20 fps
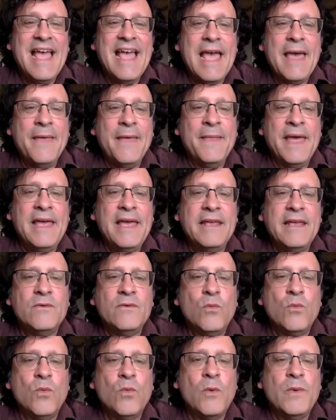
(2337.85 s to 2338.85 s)
And
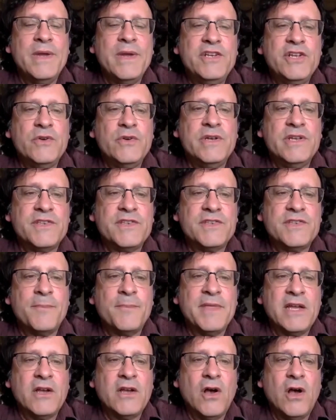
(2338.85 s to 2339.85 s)
then what we do is
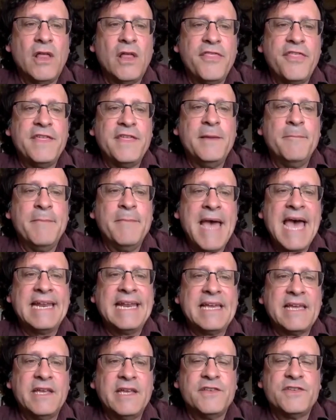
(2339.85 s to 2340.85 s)
something called
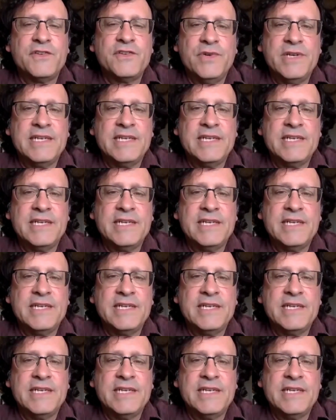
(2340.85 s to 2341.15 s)
thematic history